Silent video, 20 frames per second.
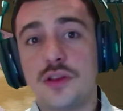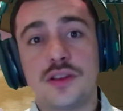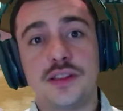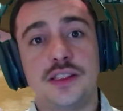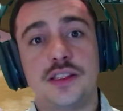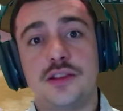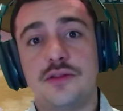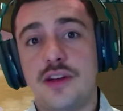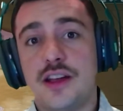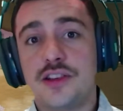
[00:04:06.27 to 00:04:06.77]

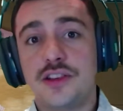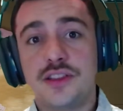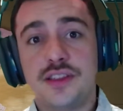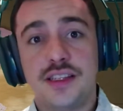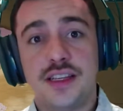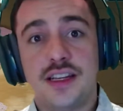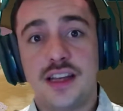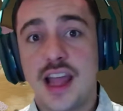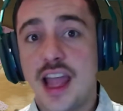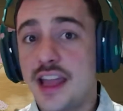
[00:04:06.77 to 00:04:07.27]
integrations
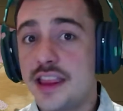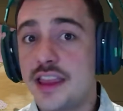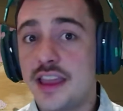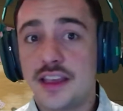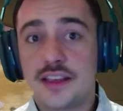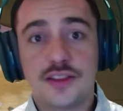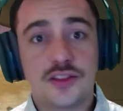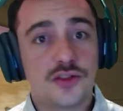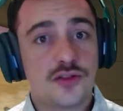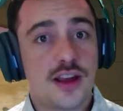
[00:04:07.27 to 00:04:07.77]
in, and they're
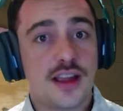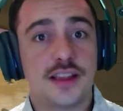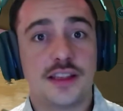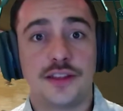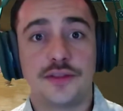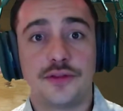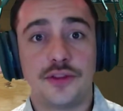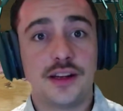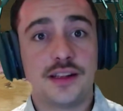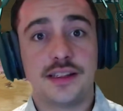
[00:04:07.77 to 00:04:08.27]

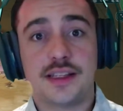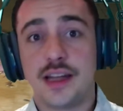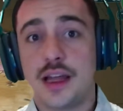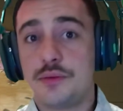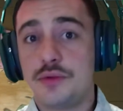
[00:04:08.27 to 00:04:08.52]
stress-free to set up.